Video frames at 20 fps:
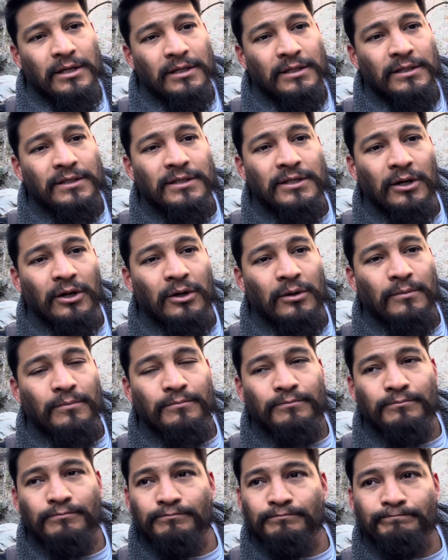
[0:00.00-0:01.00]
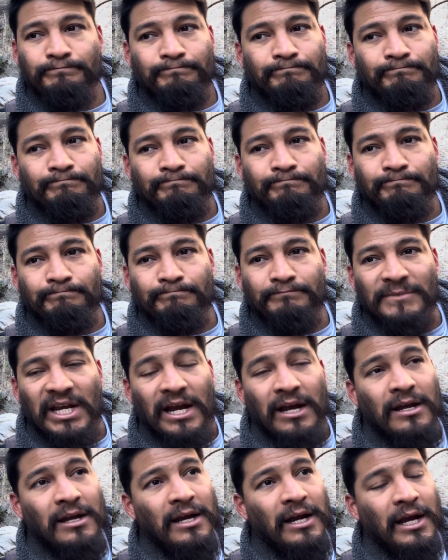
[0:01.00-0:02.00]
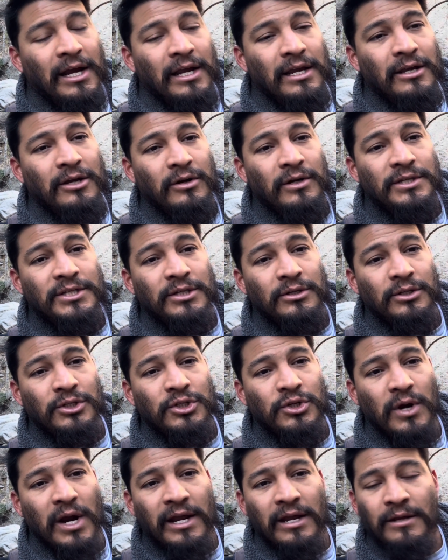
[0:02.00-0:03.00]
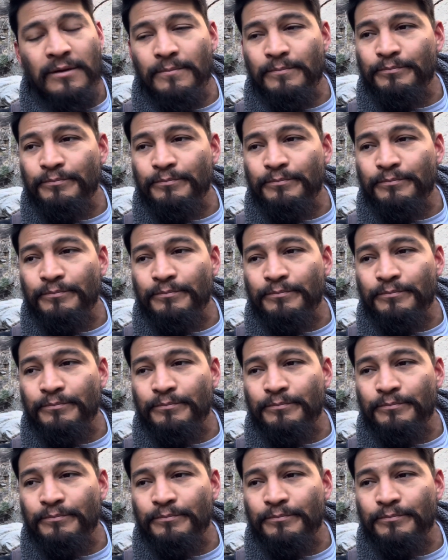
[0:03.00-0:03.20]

So yeah, I encourage you to try it.